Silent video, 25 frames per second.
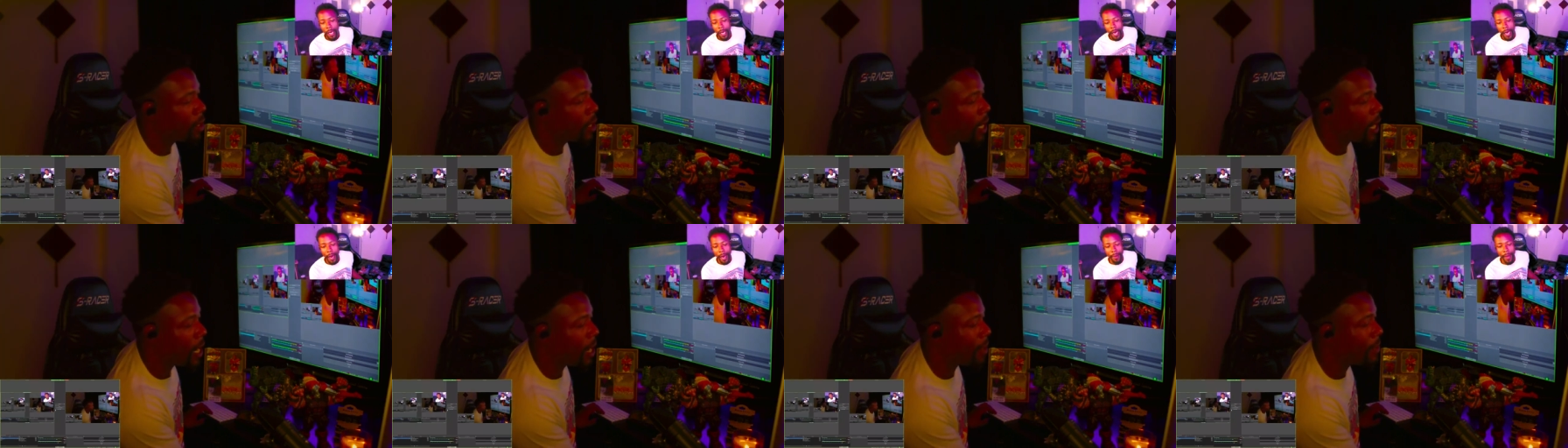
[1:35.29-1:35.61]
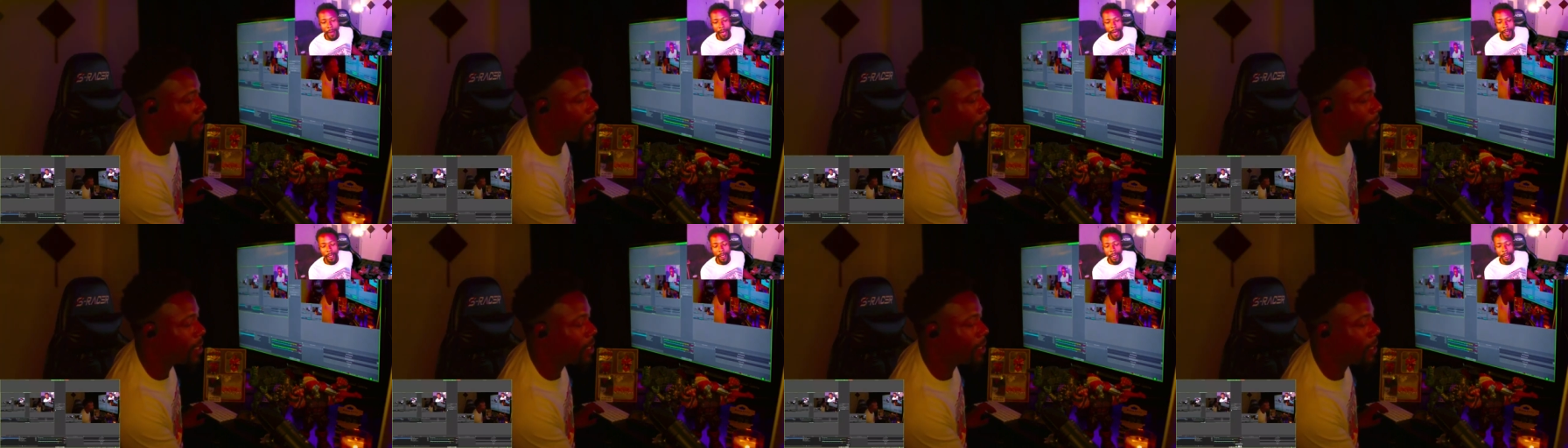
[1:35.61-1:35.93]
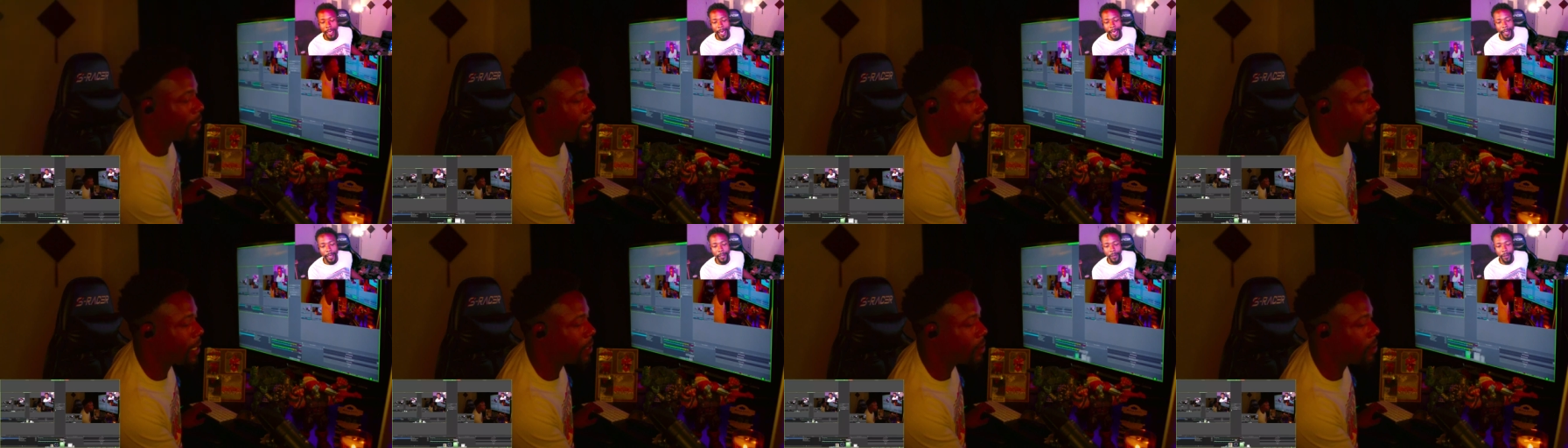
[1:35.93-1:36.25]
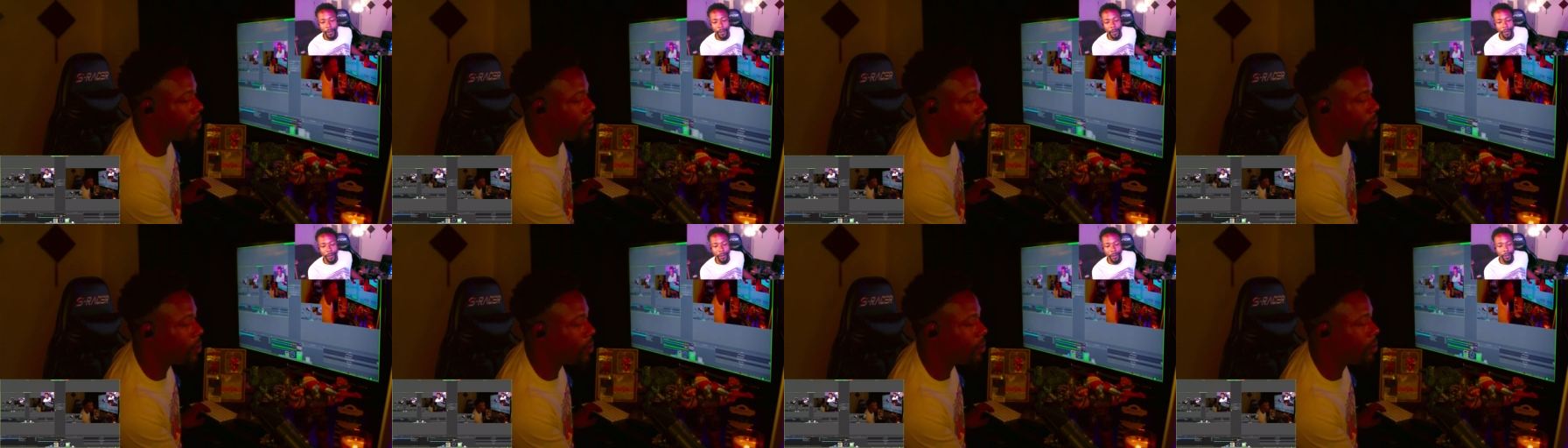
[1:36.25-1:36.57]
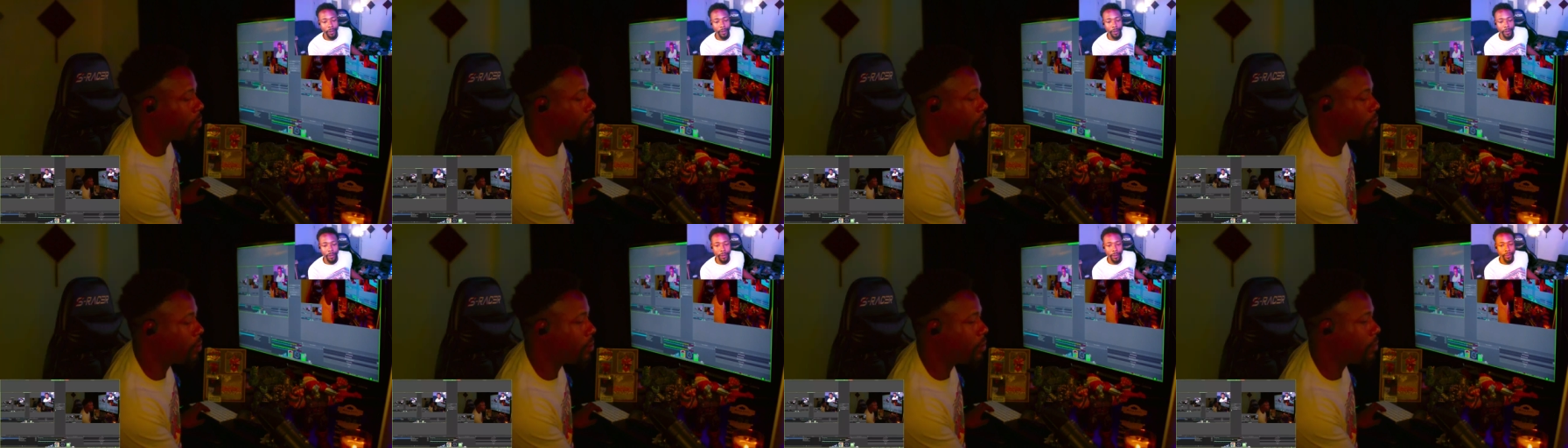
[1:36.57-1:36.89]
I'm not gonna last long on
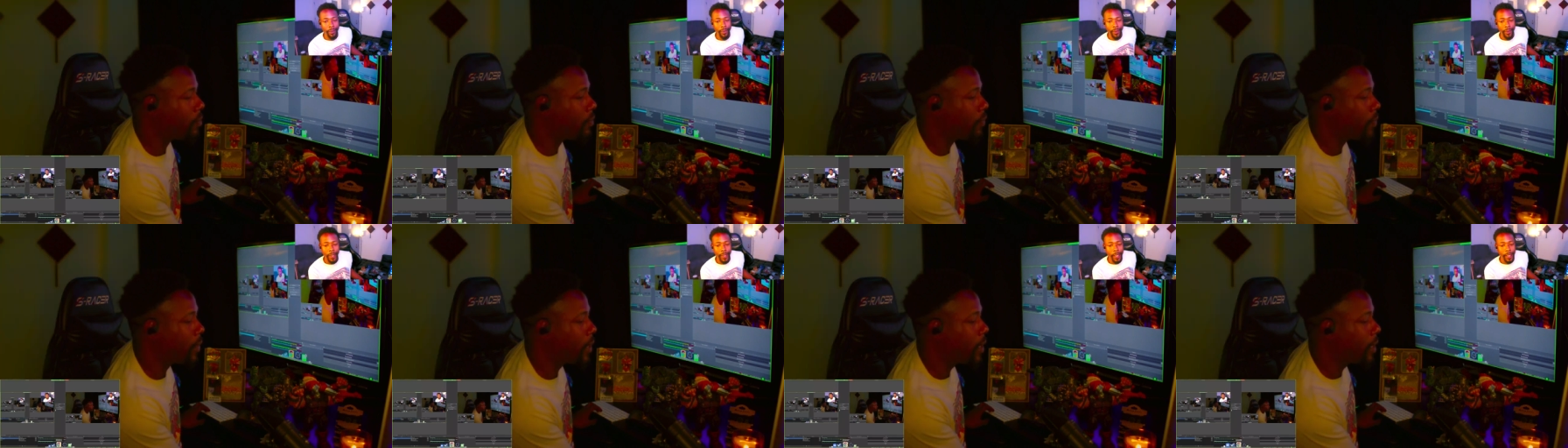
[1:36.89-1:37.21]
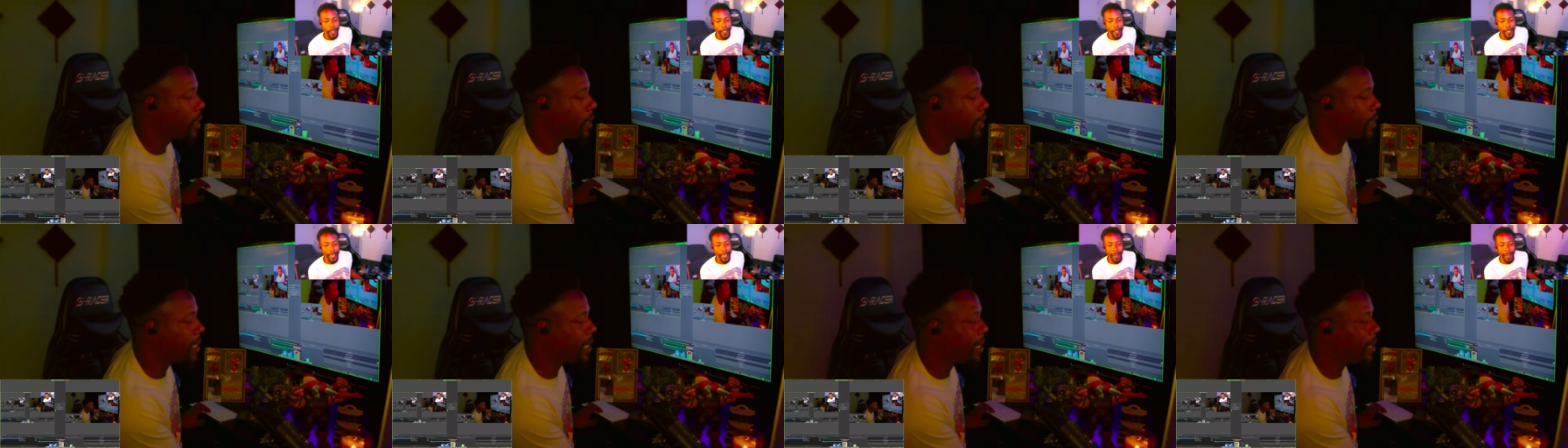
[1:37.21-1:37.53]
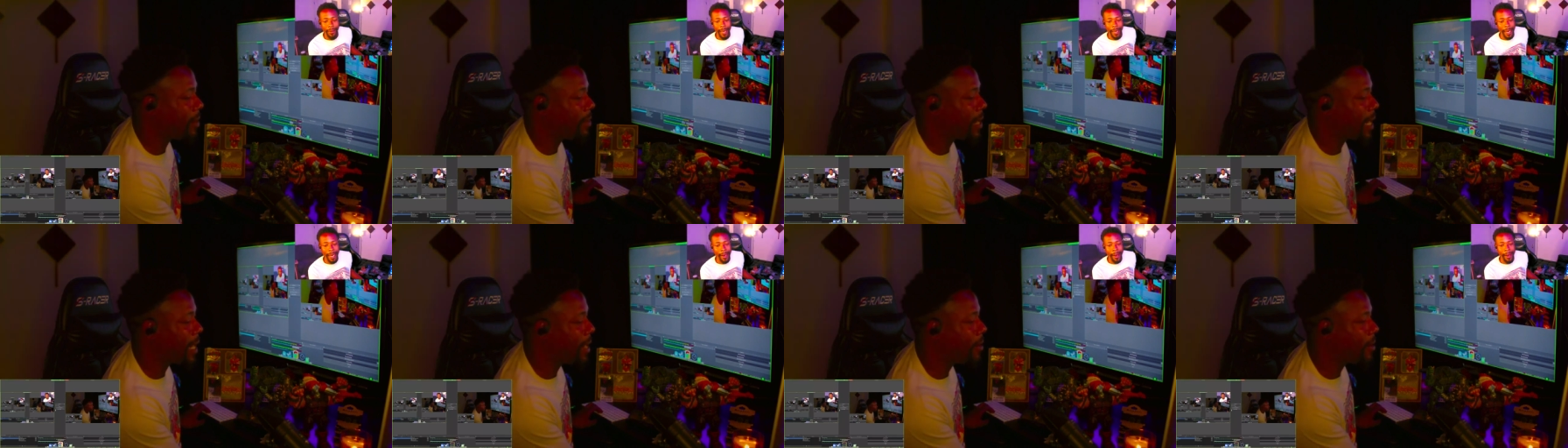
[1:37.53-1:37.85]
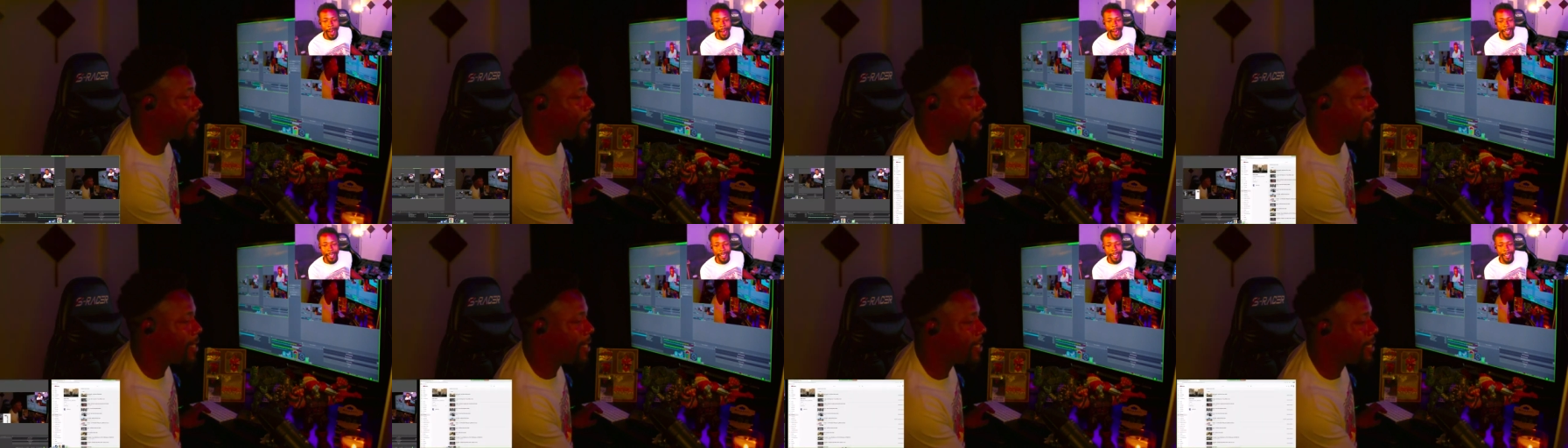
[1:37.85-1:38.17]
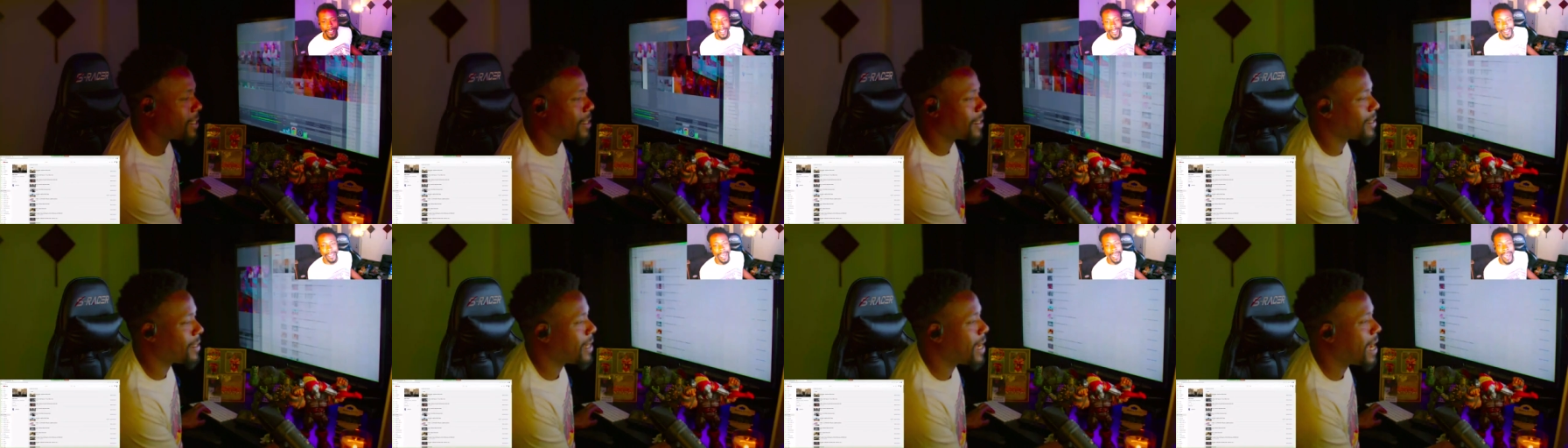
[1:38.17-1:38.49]
YouTube because I, I, I
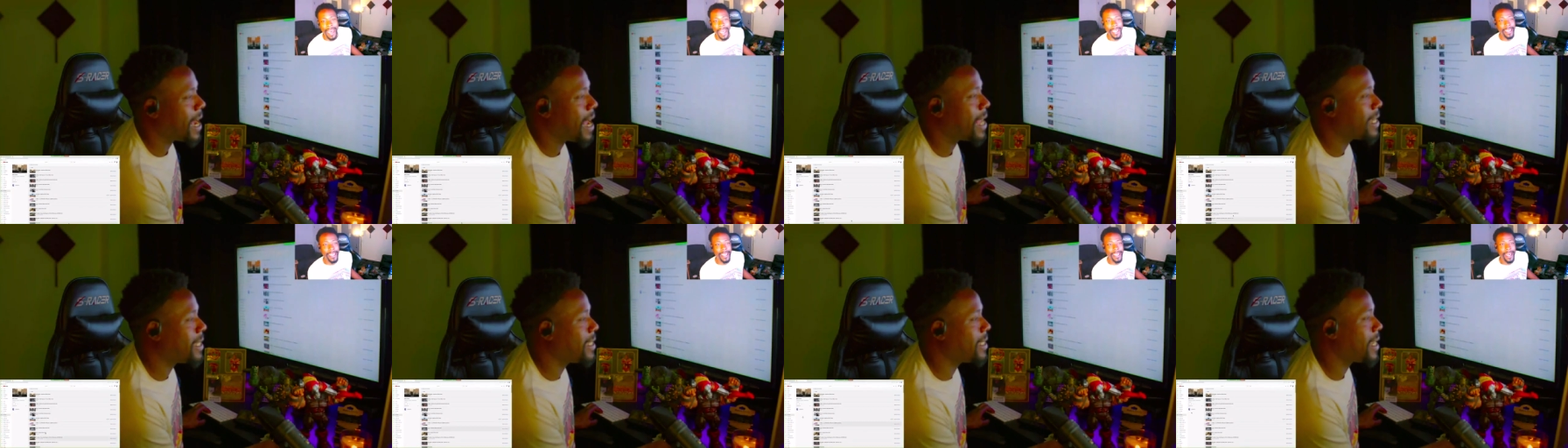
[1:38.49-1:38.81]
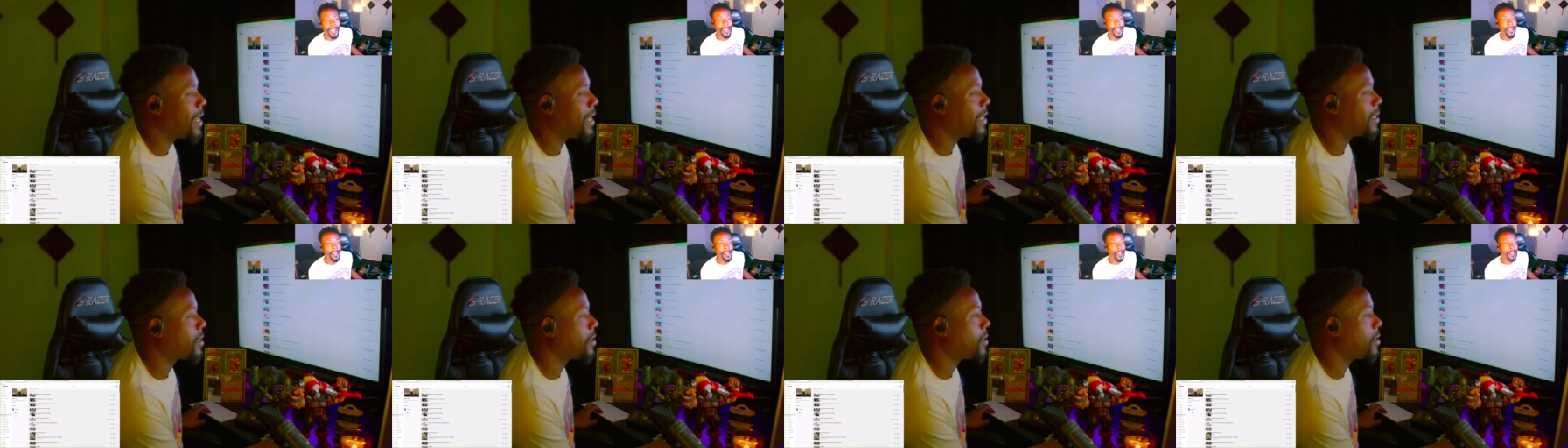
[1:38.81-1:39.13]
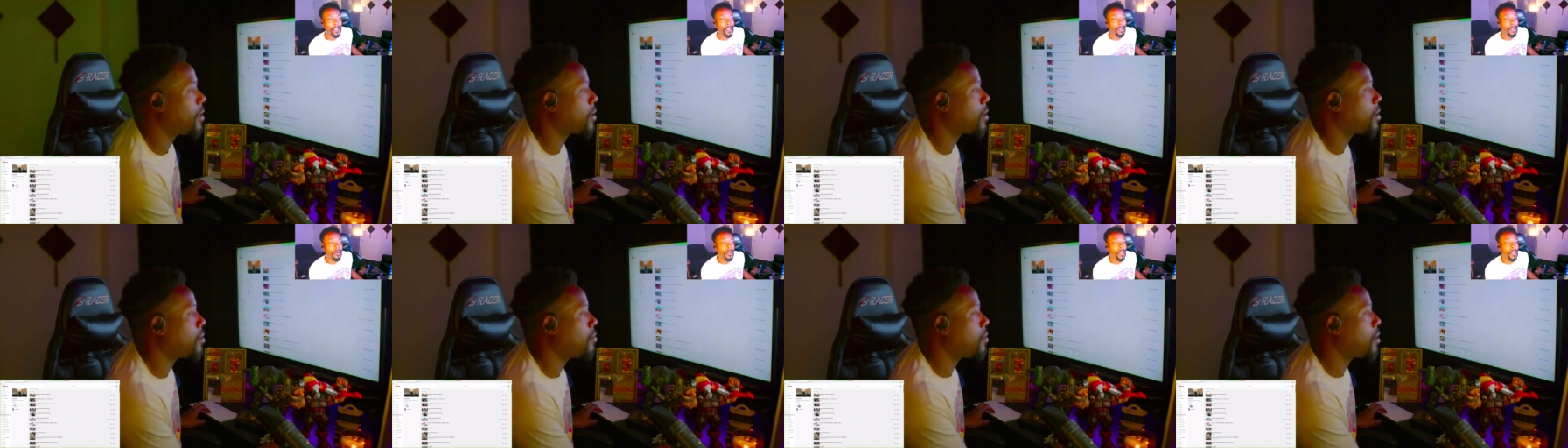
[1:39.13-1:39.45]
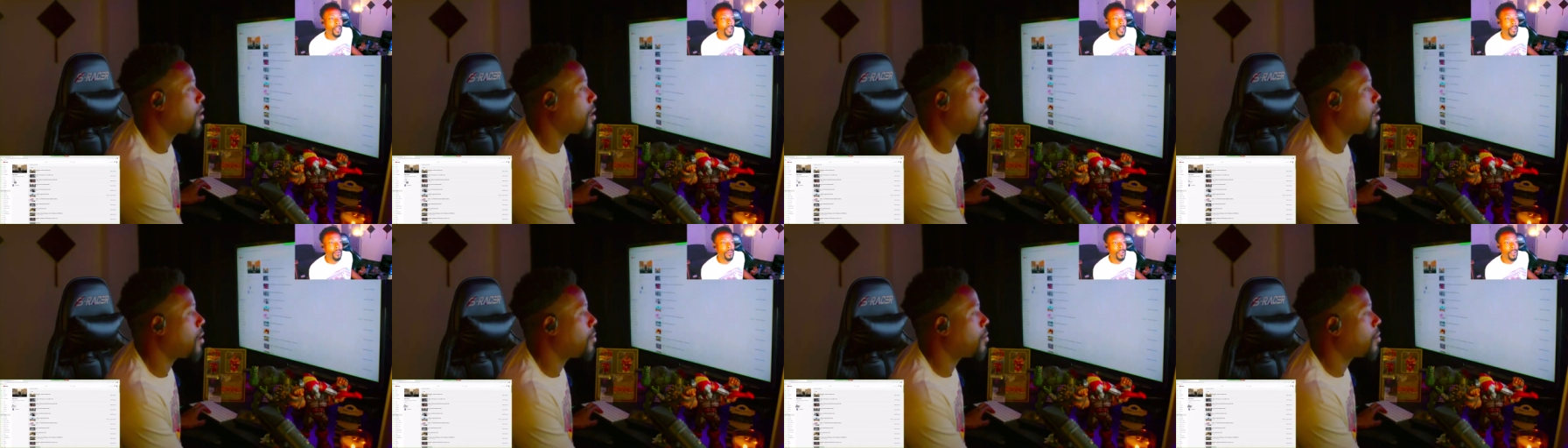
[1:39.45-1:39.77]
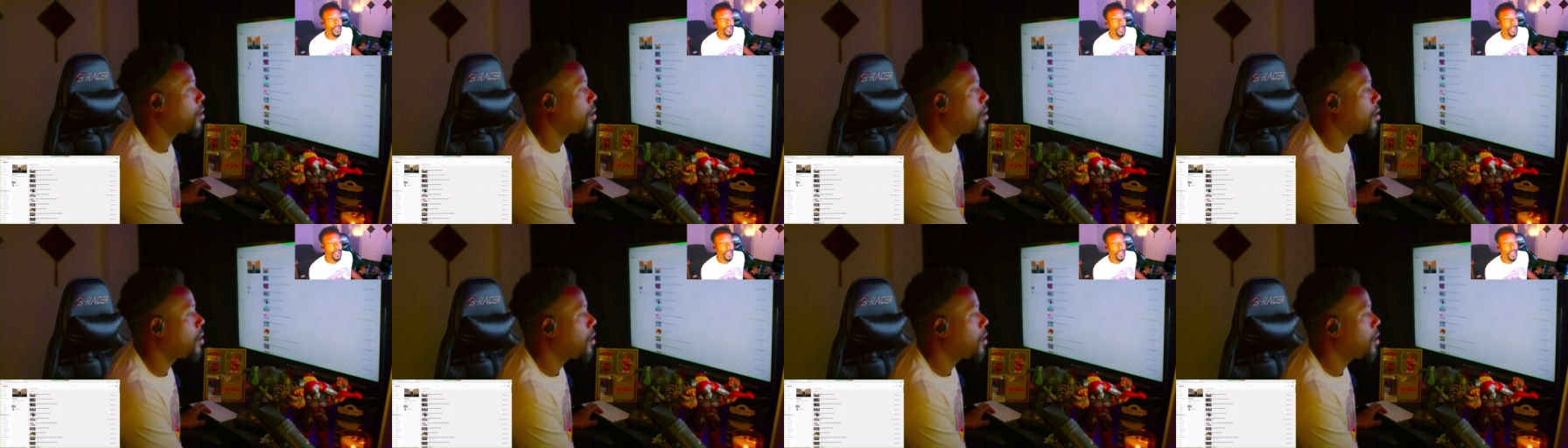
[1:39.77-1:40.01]
just I say shit sometimes.